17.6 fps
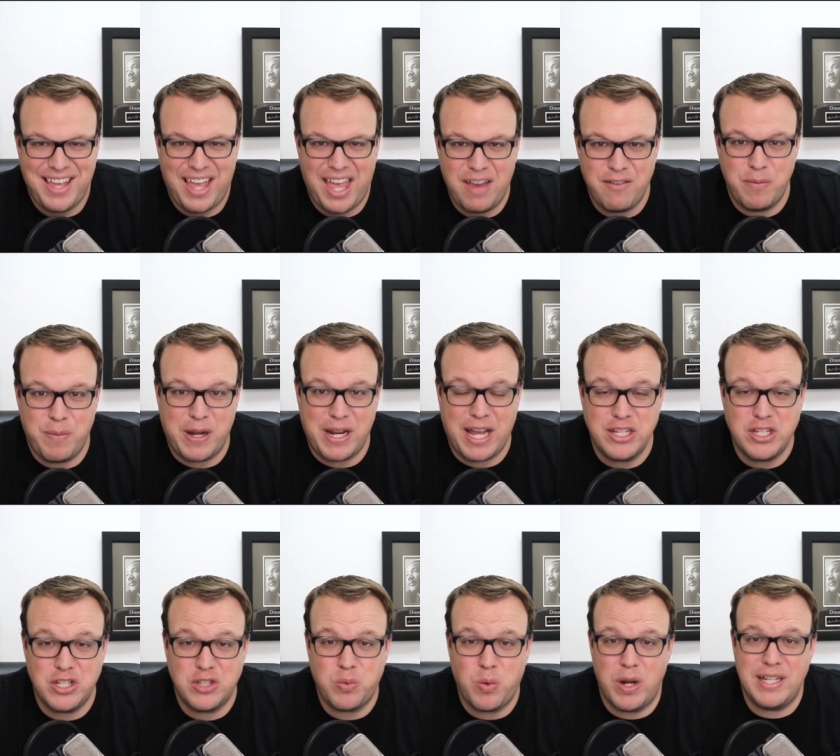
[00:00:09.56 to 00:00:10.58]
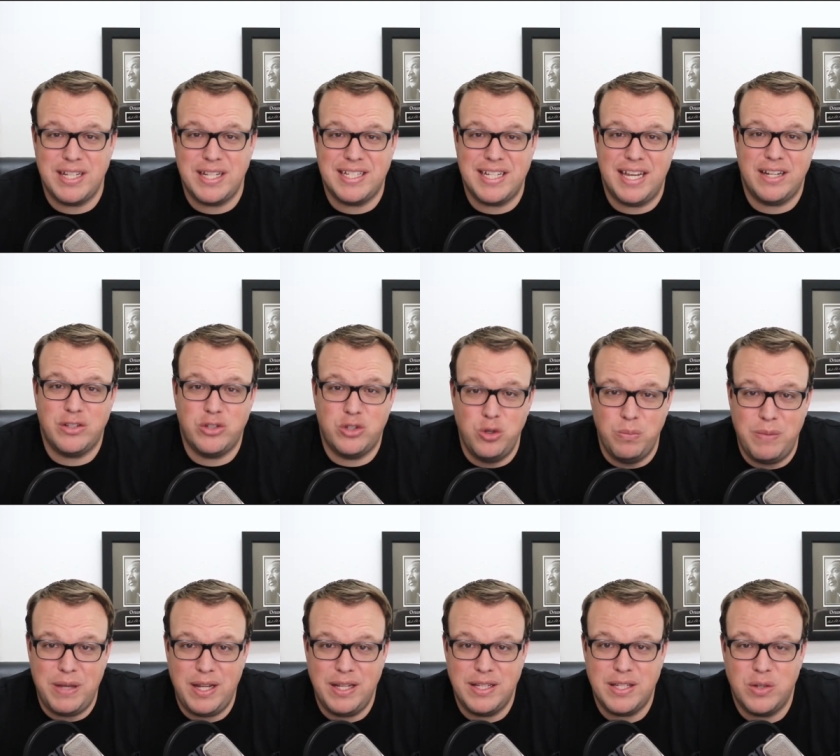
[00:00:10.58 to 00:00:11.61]
Hey, everybody, I just wanted to take two
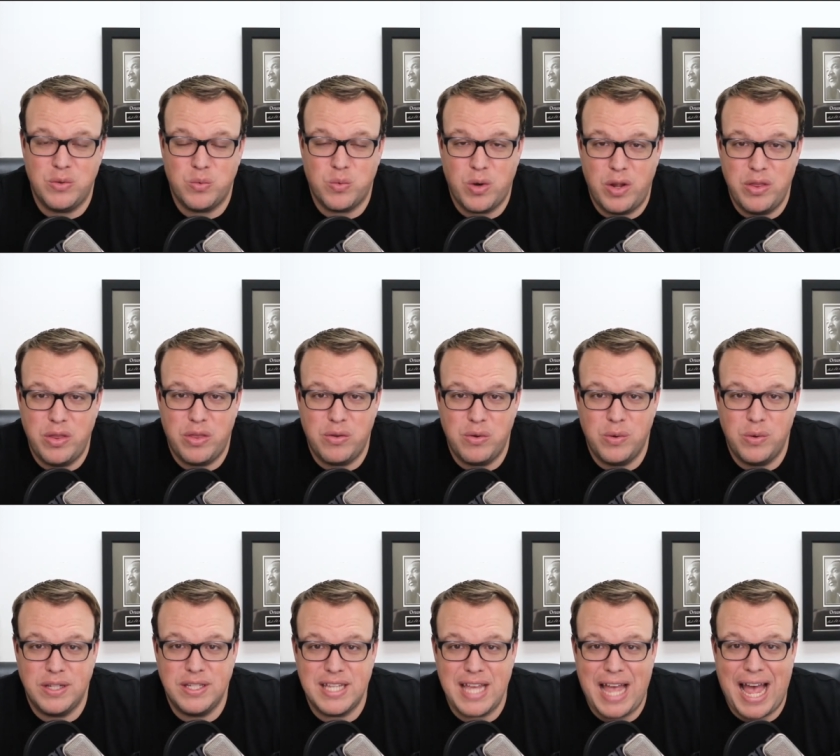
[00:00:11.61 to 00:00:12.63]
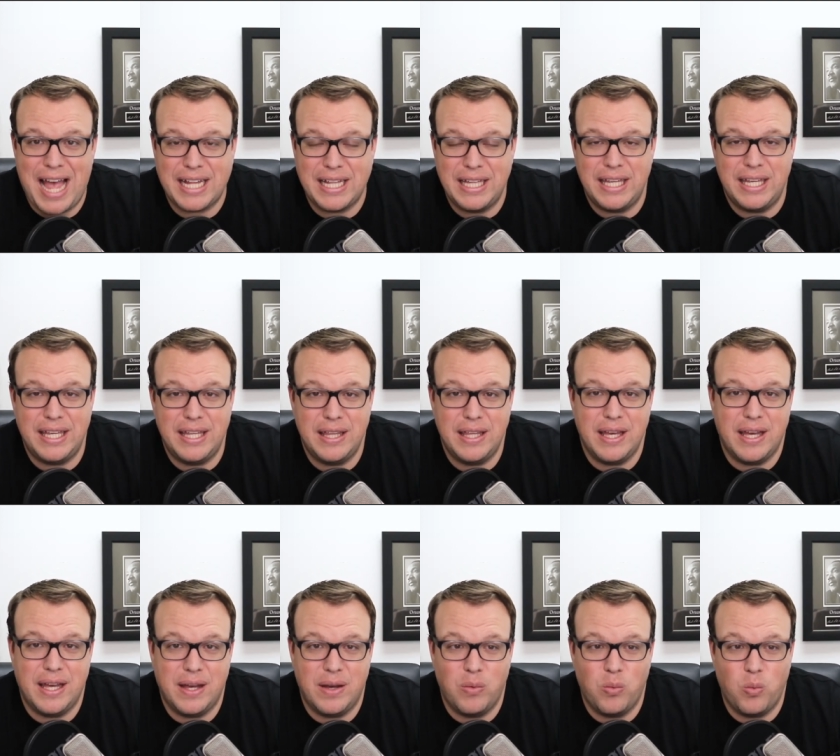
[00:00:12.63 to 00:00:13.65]
minutes and run through exactly
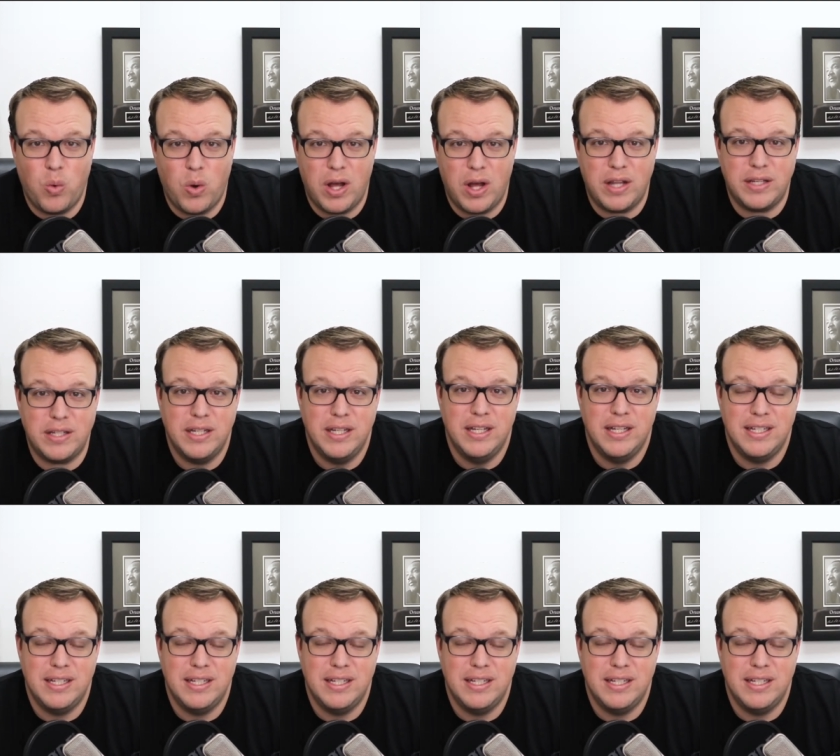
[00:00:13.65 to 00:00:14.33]
uh, what